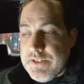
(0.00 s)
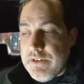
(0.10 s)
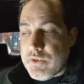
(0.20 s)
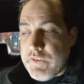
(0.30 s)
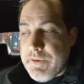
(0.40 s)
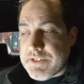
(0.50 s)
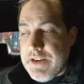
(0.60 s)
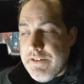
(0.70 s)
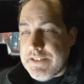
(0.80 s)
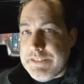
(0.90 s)
you're 125 miles an
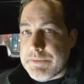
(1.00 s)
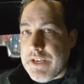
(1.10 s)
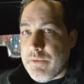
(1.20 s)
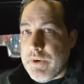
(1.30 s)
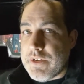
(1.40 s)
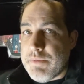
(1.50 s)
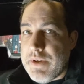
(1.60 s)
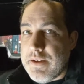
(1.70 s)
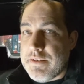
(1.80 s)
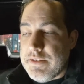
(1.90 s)
hour. That seems kind of weird to me.